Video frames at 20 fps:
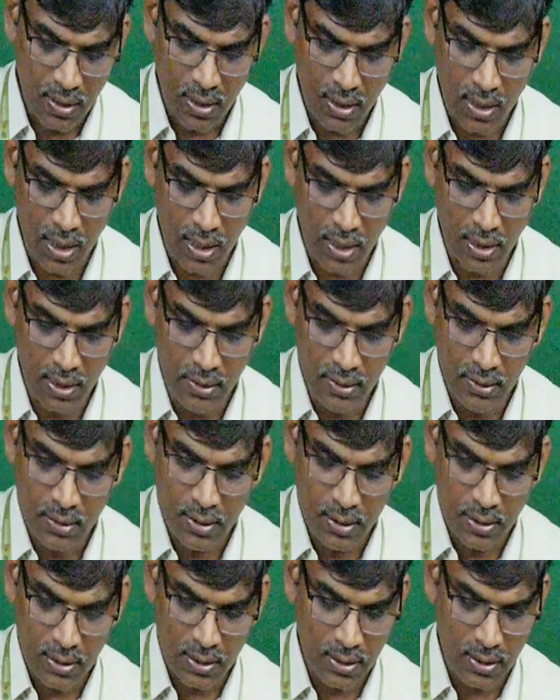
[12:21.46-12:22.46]
current.
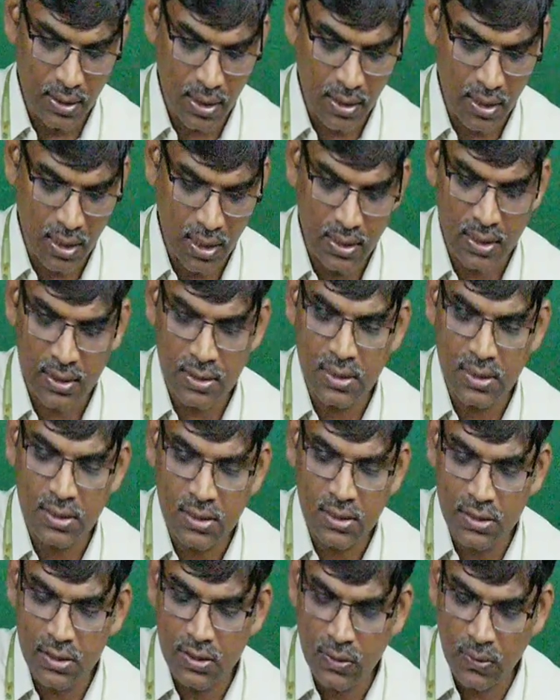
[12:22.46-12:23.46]
Here ISH
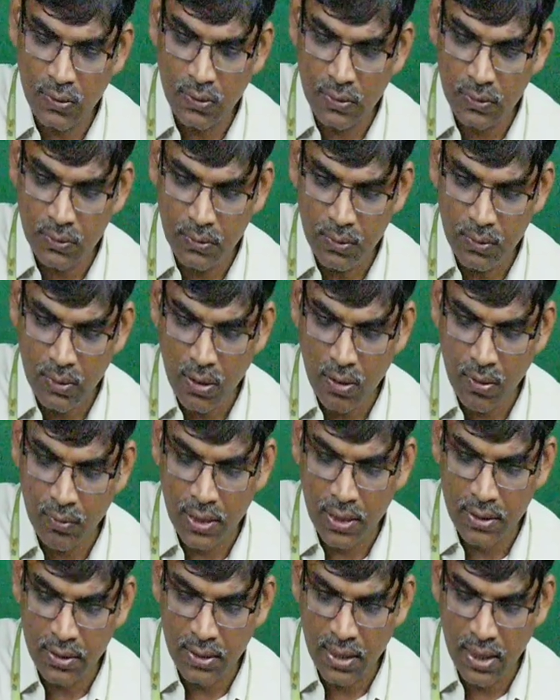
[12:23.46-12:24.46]
is equal to, how
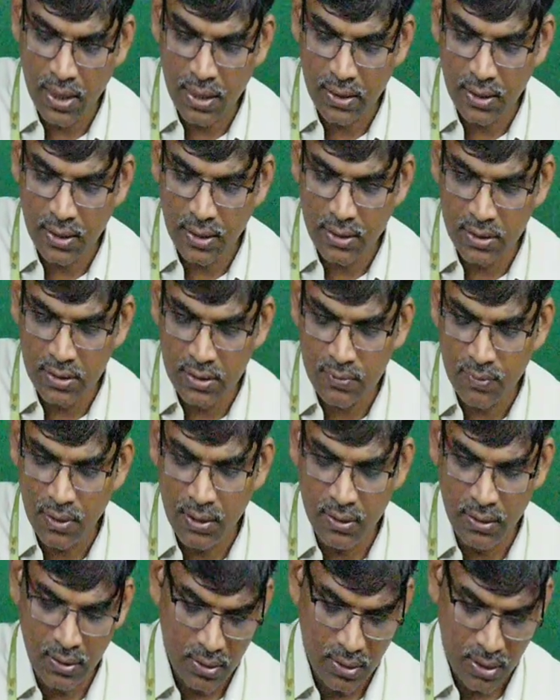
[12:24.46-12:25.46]
can you calculate this
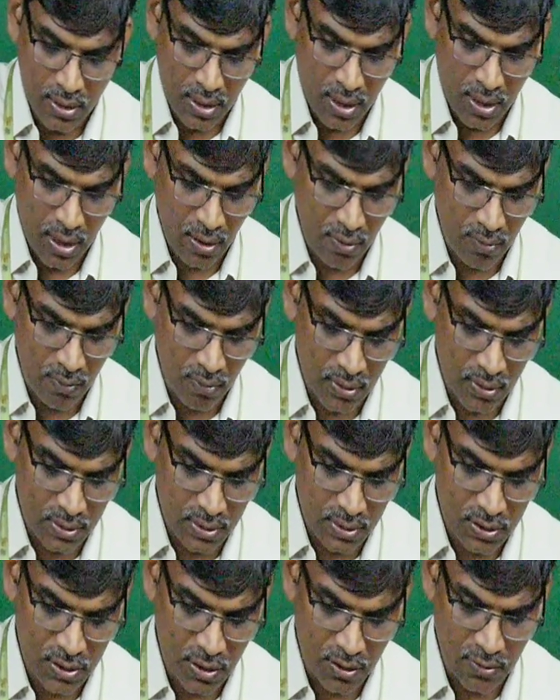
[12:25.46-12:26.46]
one? Across
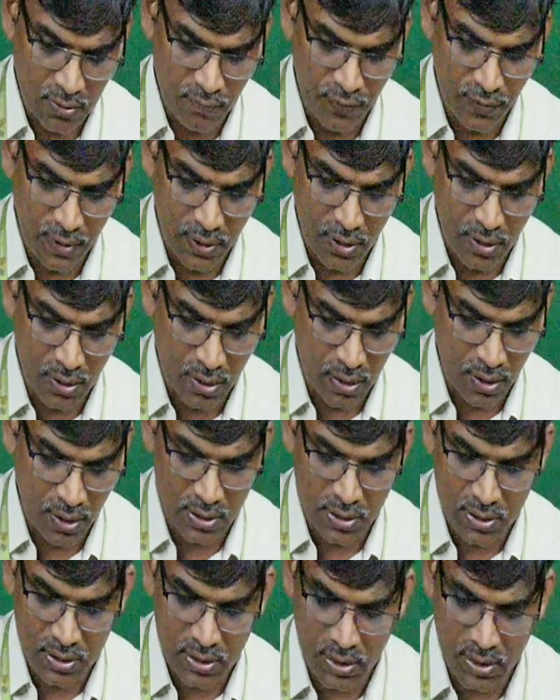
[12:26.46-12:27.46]
the shunt field
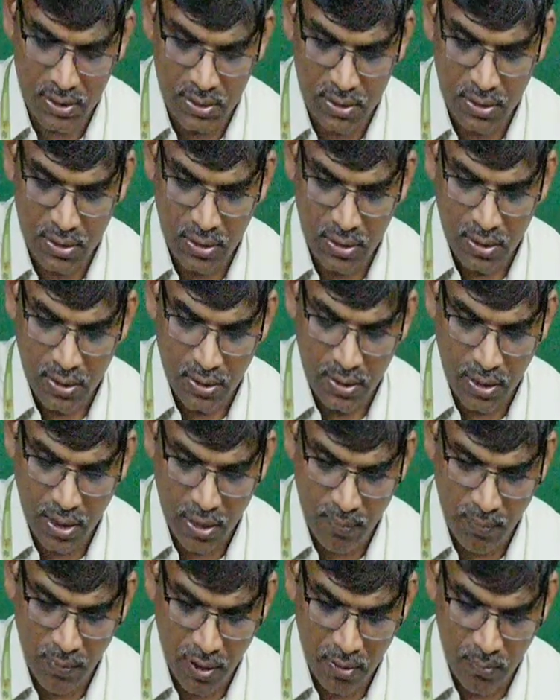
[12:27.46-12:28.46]
resistance, here
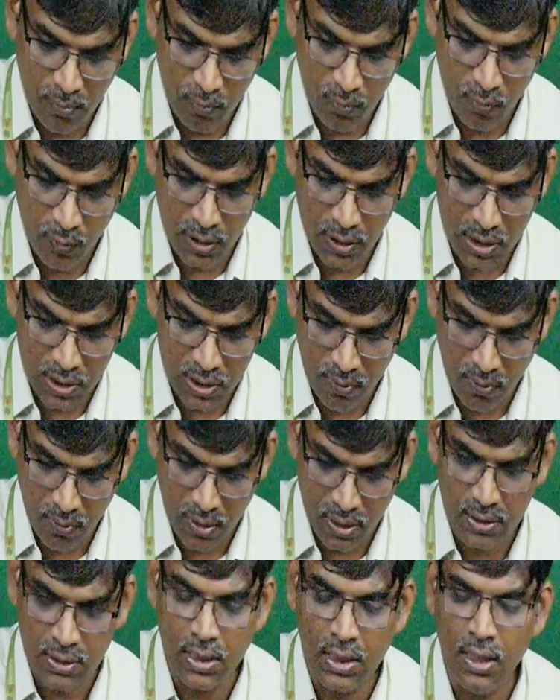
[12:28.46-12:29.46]
available voltage
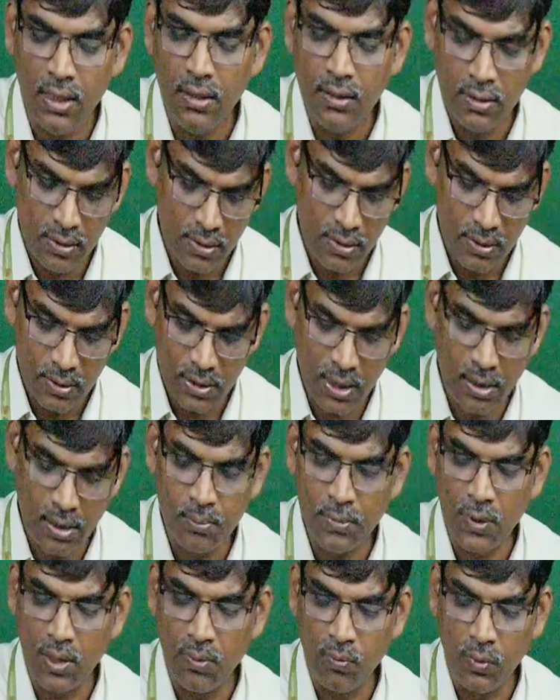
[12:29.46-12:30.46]
called as a
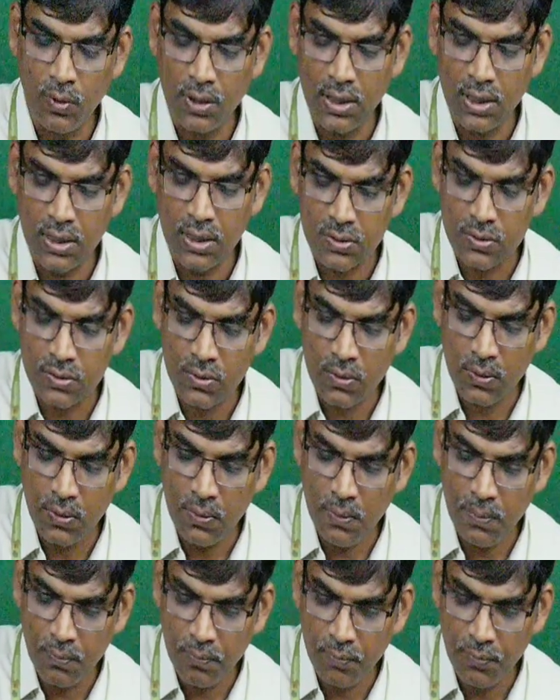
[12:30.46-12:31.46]
terminal voltage.
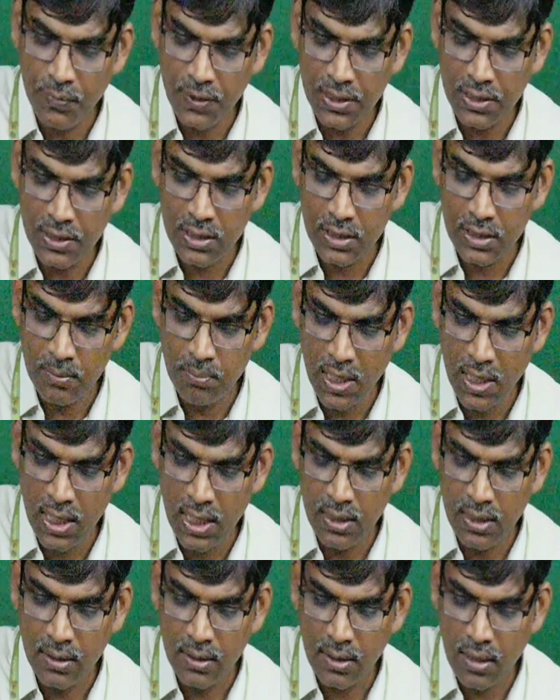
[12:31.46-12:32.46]
So VT
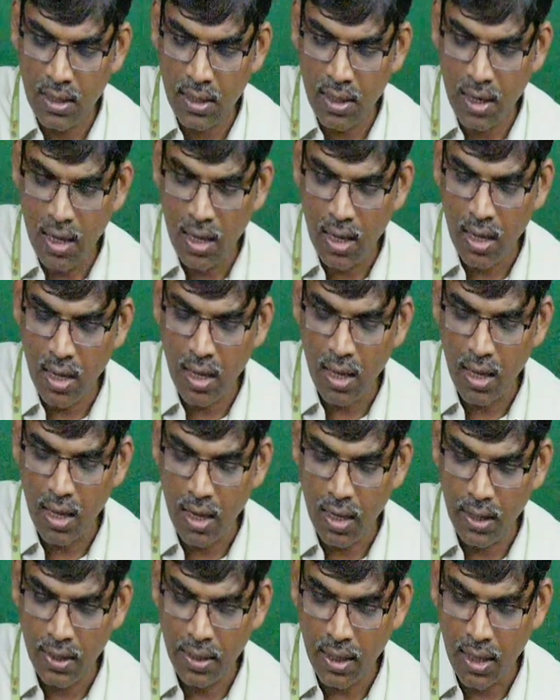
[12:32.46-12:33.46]
by
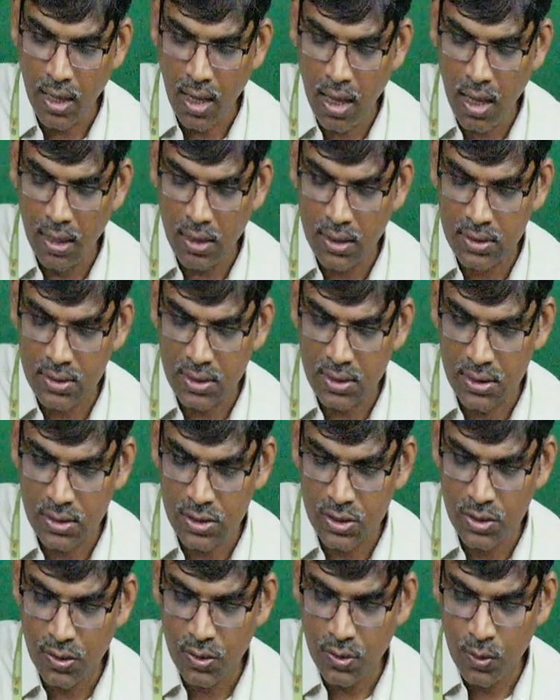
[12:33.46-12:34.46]
and
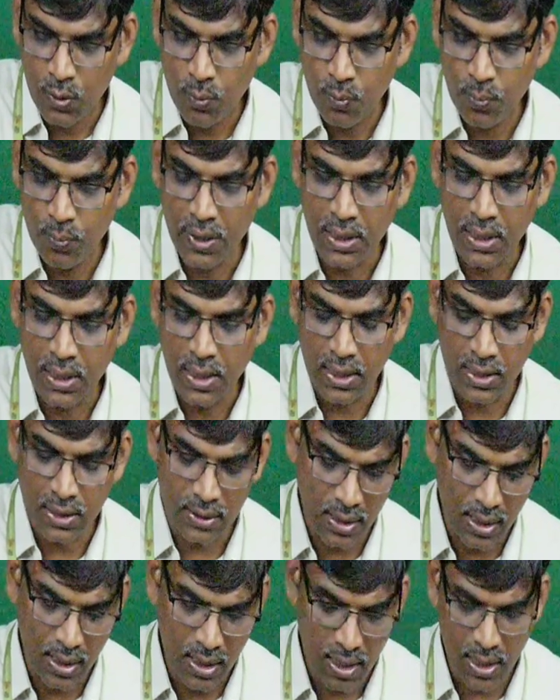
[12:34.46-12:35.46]
RSH, we are getting
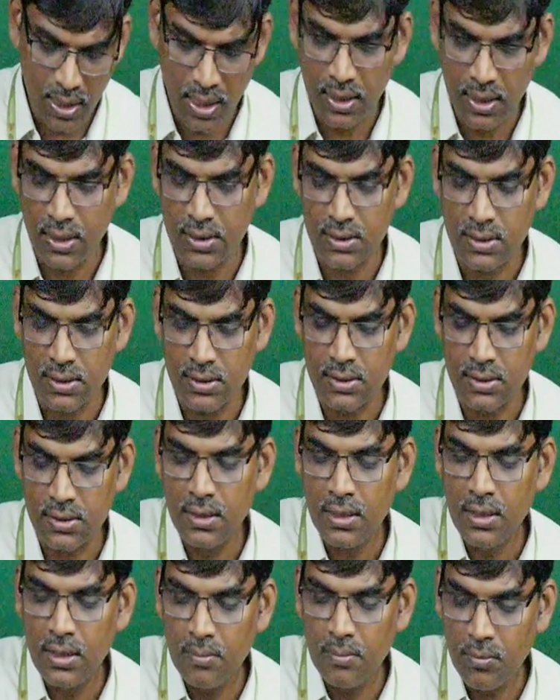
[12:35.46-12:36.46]
the ISH.
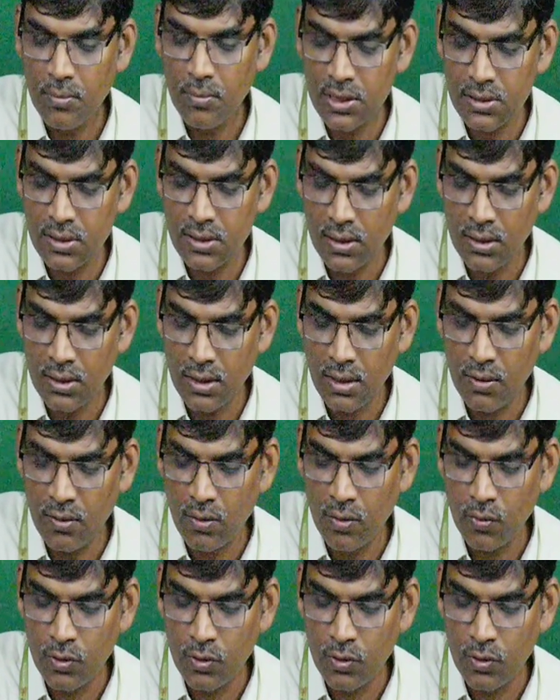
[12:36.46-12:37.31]
Based on that,